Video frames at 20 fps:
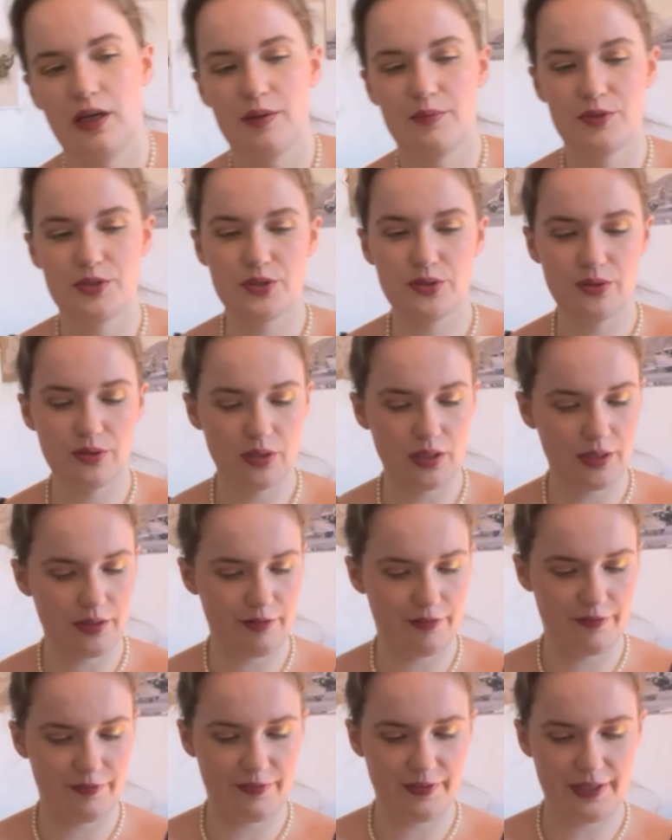I'm sure I'll
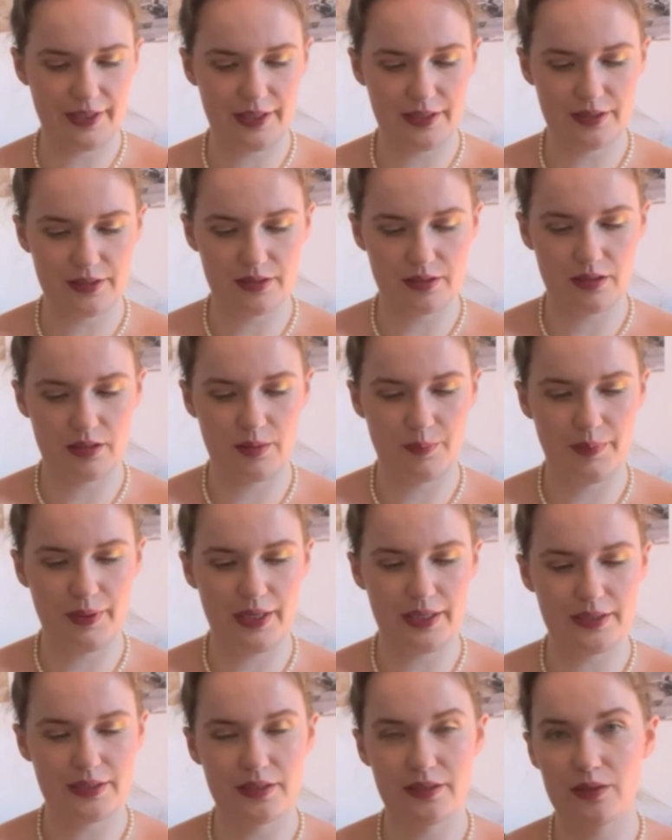find a
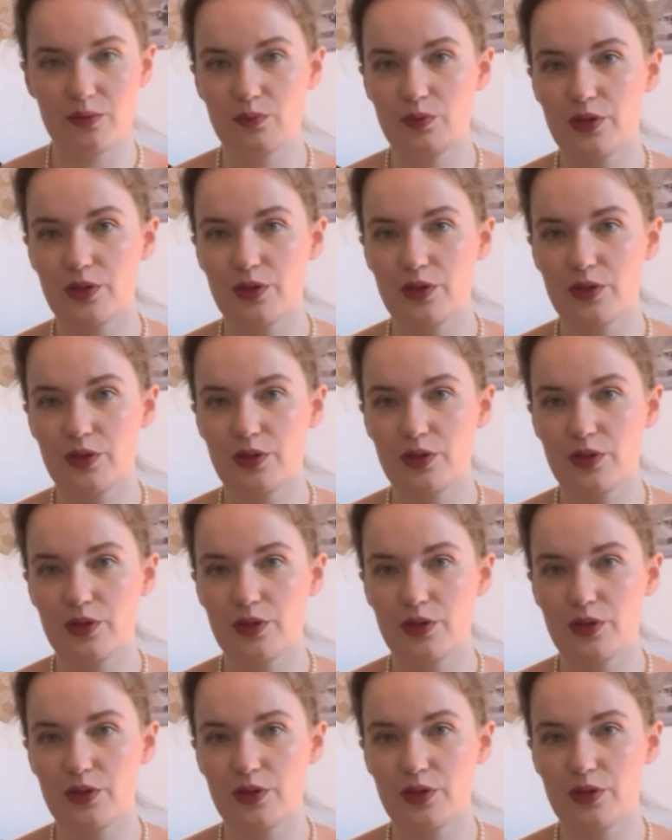pattern that